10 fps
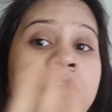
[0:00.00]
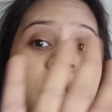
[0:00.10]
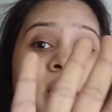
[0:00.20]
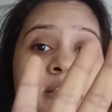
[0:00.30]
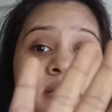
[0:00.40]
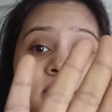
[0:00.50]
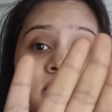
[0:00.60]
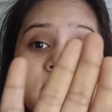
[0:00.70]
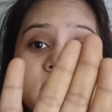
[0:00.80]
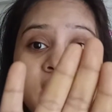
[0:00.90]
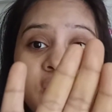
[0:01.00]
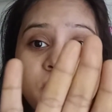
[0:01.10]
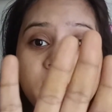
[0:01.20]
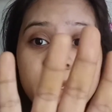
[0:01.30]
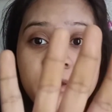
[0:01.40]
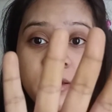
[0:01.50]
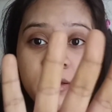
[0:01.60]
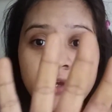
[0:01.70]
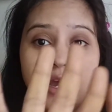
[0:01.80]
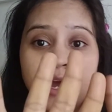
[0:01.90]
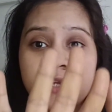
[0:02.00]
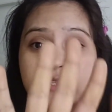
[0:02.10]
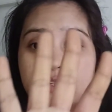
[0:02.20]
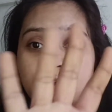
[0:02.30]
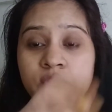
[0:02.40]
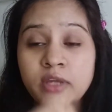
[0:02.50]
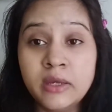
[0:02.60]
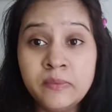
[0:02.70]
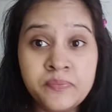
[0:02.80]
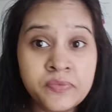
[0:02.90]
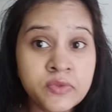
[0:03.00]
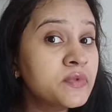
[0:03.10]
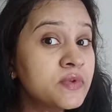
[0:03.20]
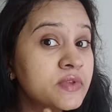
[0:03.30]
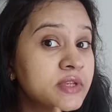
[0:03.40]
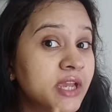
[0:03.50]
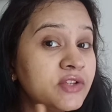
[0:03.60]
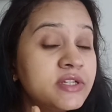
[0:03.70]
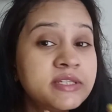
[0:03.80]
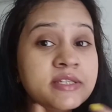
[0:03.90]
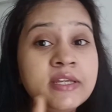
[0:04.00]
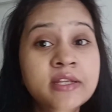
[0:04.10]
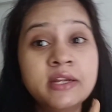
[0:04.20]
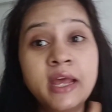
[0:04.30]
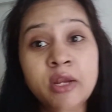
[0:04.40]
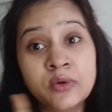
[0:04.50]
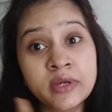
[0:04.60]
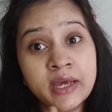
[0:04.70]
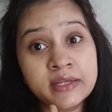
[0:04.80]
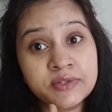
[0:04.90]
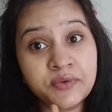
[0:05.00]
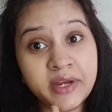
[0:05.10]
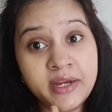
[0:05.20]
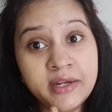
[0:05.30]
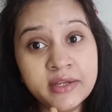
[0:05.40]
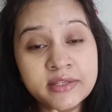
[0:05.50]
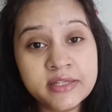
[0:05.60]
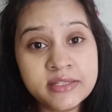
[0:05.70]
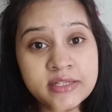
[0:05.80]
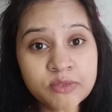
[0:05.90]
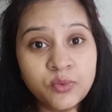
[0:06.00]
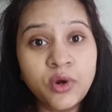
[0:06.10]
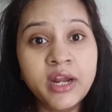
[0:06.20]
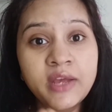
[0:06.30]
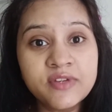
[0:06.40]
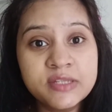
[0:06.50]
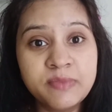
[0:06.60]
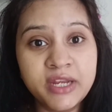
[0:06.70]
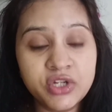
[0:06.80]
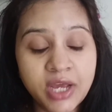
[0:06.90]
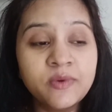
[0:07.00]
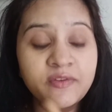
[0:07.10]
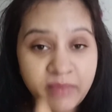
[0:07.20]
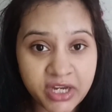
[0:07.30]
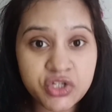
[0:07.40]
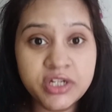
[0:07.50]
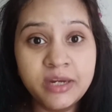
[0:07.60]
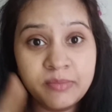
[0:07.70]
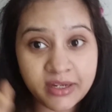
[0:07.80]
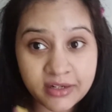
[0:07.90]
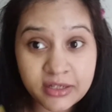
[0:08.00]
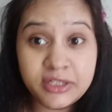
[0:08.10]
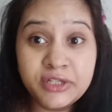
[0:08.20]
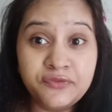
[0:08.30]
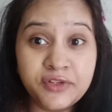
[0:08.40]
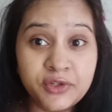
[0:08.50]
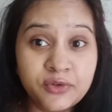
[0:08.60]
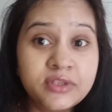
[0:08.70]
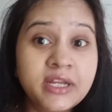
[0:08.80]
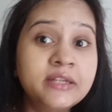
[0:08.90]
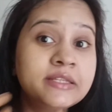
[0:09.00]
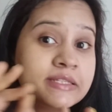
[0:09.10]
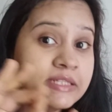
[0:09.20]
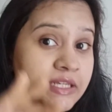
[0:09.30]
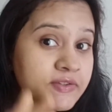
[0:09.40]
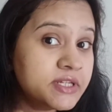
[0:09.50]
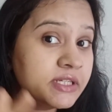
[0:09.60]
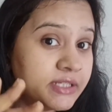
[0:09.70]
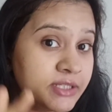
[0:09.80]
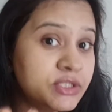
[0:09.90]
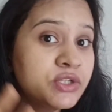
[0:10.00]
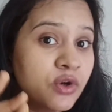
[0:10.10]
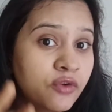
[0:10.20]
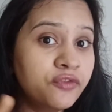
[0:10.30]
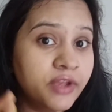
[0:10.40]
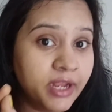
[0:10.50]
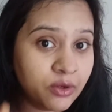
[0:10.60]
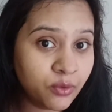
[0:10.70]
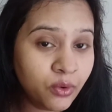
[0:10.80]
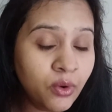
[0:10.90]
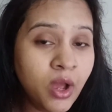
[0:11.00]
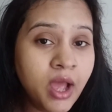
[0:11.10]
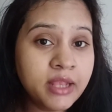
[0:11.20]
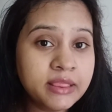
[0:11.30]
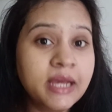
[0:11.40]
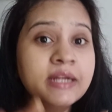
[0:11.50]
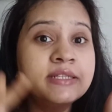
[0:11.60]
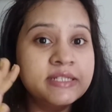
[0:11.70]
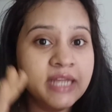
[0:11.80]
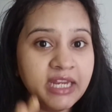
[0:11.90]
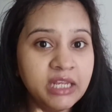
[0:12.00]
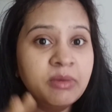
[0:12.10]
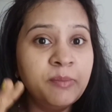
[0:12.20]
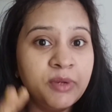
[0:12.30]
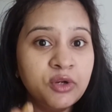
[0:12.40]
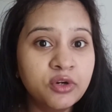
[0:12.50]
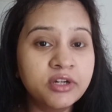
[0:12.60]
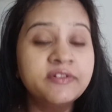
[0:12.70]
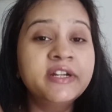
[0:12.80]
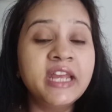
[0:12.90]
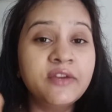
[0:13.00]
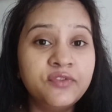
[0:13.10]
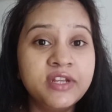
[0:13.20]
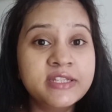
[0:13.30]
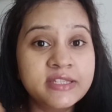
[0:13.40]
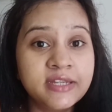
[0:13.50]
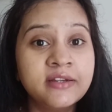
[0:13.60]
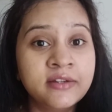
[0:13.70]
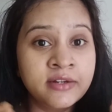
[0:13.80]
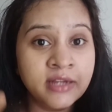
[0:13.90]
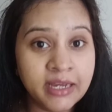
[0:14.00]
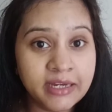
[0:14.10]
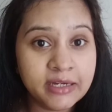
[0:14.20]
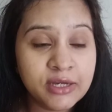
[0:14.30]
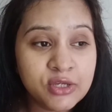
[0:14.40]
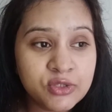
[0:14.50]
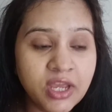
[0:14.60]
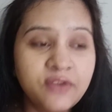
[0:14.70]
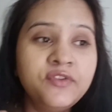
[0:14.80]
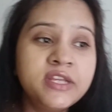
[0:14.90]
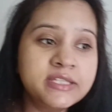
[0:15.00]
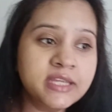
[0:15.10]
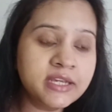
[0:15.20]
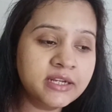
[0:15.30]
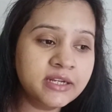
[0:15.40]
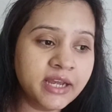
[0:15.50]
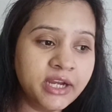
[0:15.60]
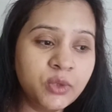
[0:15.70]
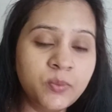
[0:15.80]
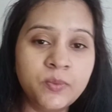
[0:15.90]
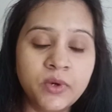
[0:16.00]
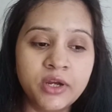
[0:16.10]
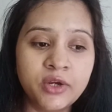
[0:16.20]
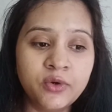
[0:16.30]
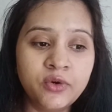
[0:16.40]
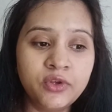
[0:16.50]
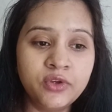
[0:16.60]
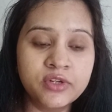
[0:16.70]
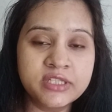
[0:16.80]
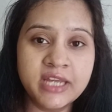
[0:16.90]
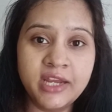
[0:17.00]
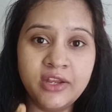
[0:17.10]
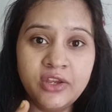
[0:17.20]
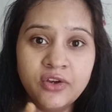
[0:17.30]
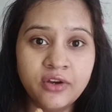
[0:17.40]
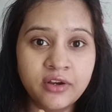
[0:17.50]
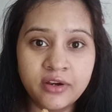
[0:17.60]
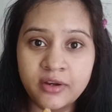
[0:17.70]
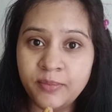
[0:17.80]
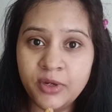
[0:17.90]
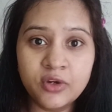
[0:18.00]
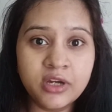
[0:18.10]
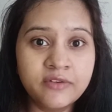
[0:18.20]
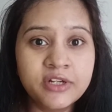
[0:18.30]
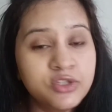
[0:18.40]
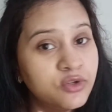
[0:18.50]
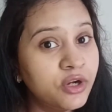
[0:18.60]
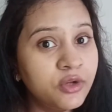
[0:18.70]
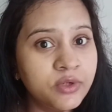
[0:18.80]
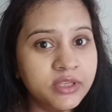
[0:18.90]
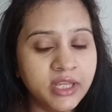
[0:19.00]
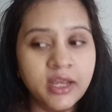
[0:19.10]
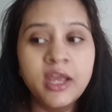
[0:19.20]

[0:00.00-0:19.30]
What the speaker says: And this is how my hands look, okay? Can you just see that yellow cast, right? This is what I have mentioned in my earlier video, that this leaves a tint of yellow that's staining my pillow cover every single night. So every single night, if, you're staining your pillow cover is not a good thing.